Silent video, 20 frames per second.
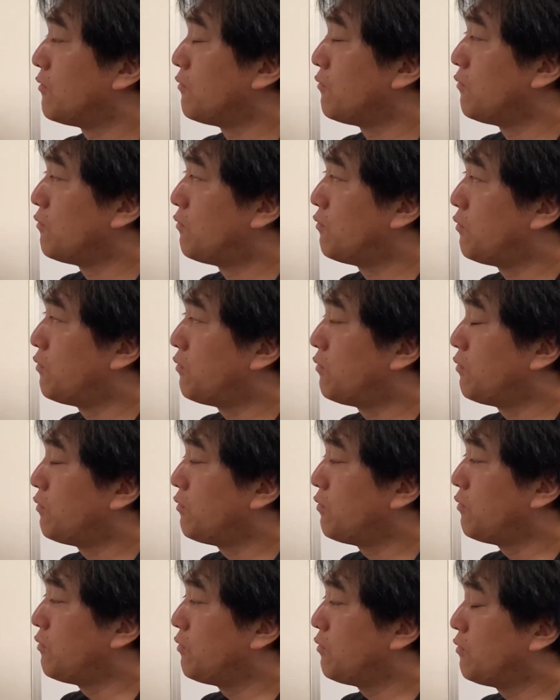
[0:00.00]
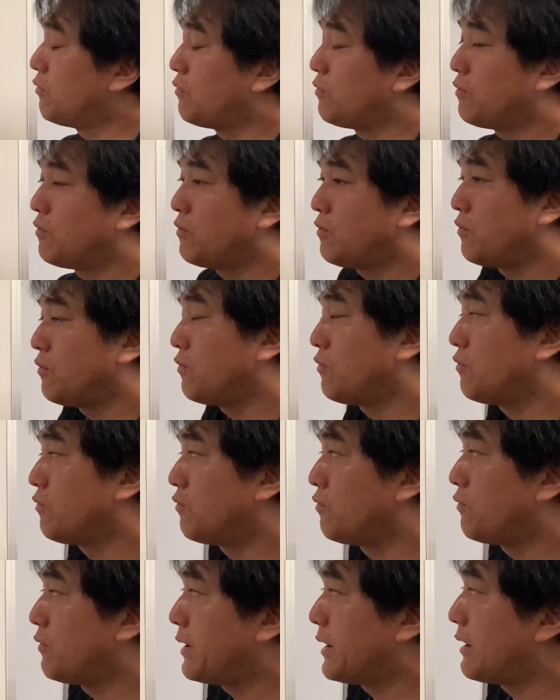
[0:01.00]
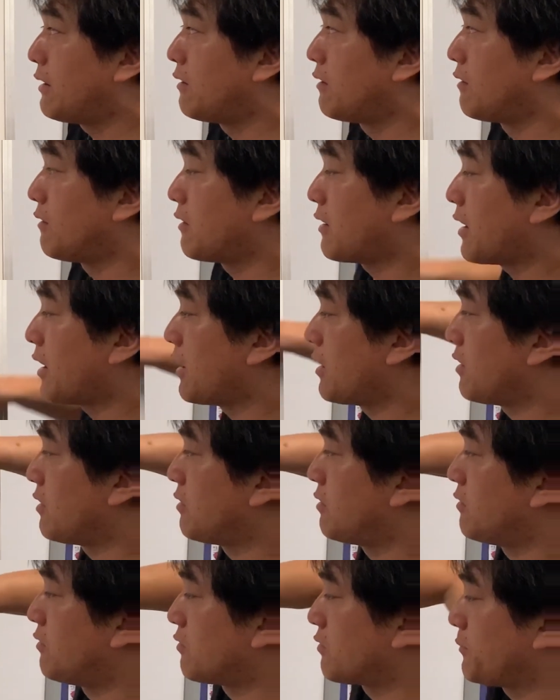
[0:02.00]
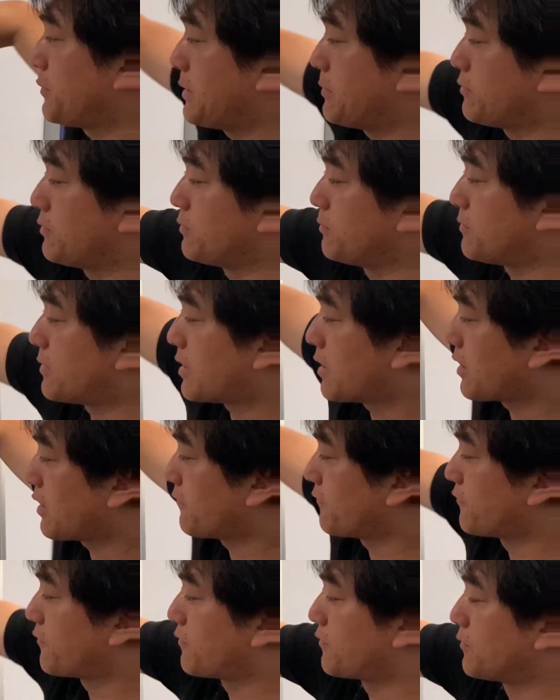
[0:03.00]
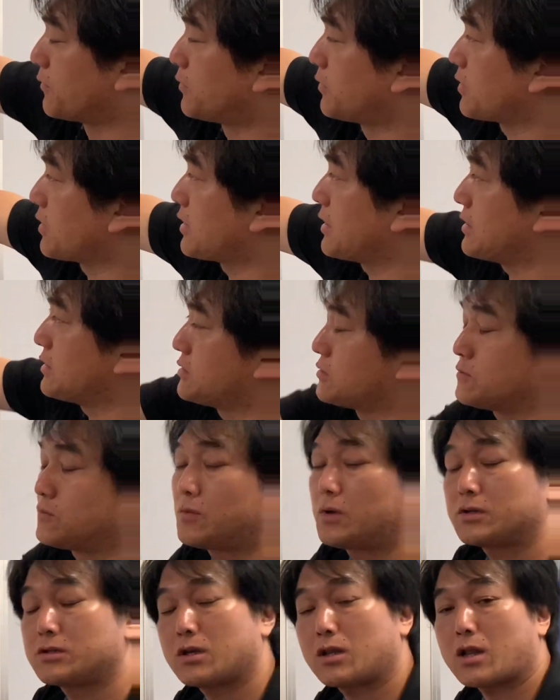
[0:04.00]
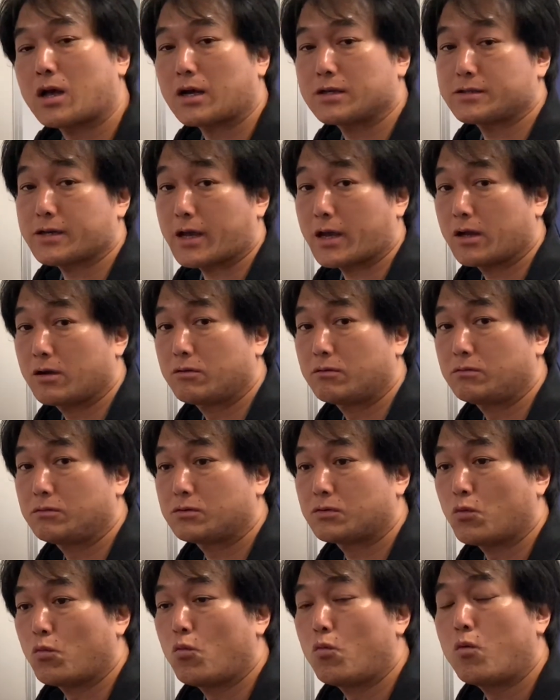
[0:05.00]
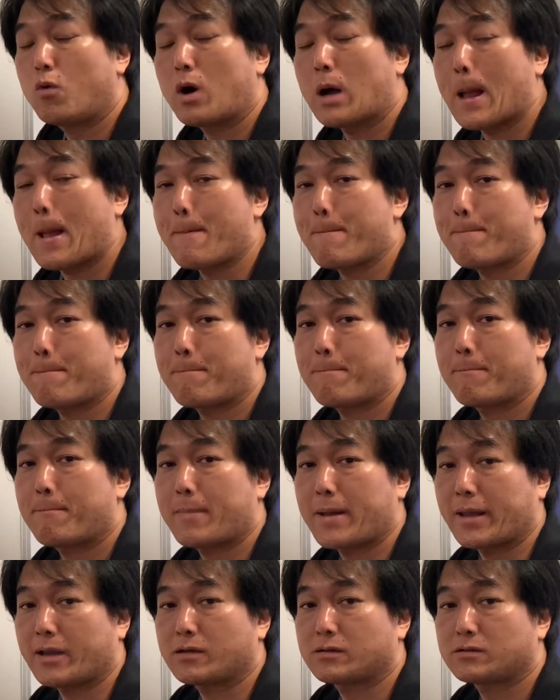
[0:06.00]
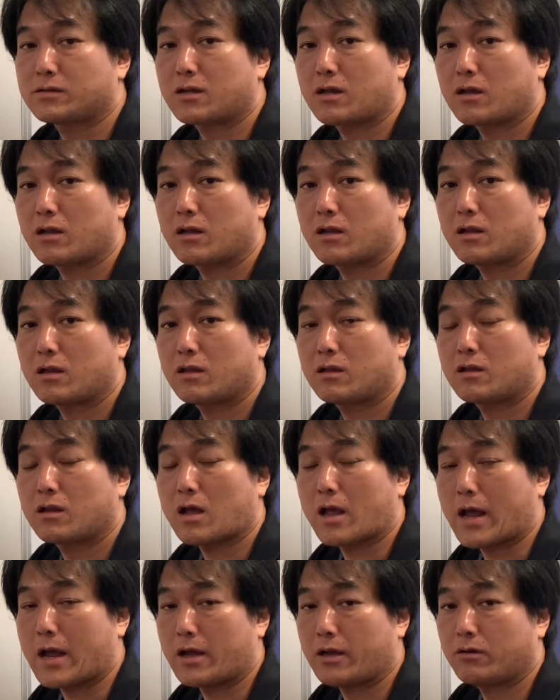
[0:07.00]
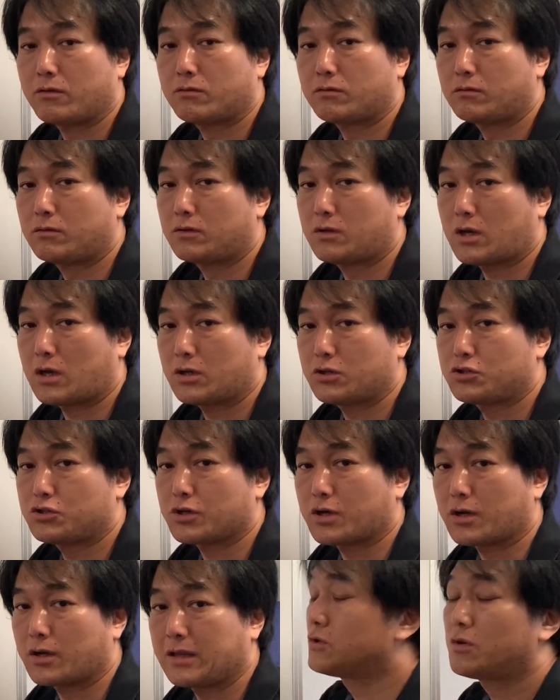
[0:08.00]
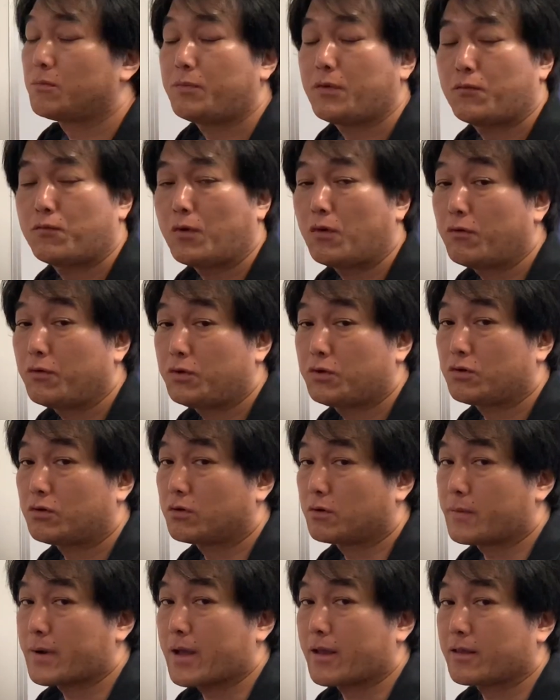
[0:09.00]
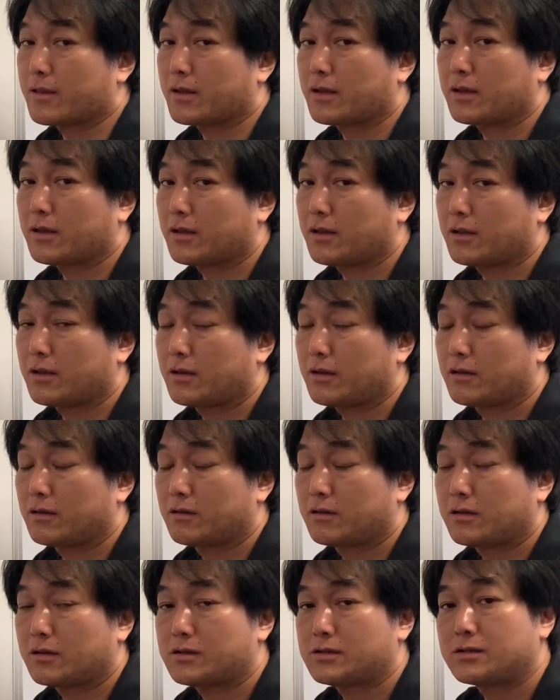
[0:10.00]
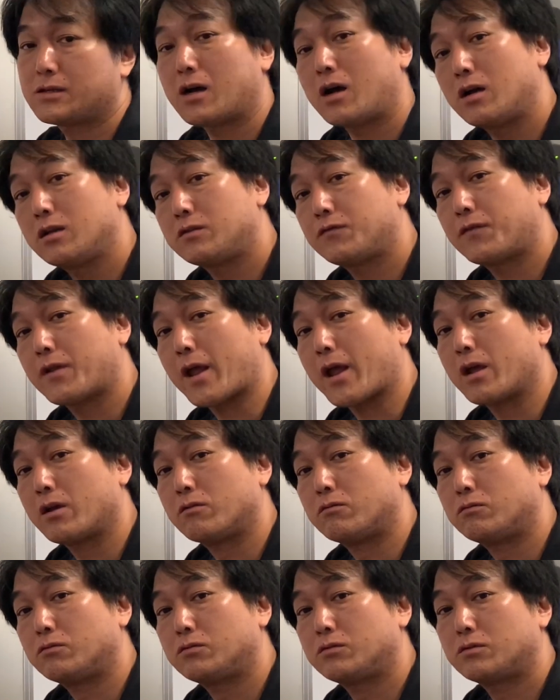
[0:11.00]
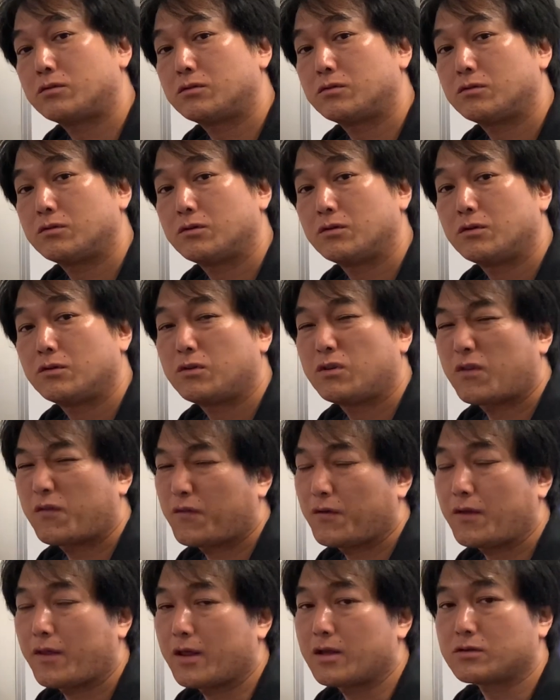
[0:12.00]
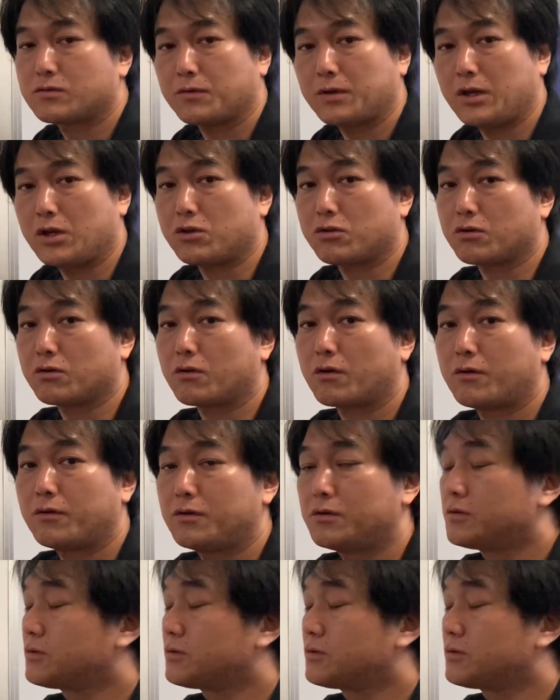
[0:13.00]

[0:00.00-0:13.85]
Well, a lot of people might have thought this was a larger angle. So what makes the angle larger? So before we talk about the size of the angles, there's a few things we need to know.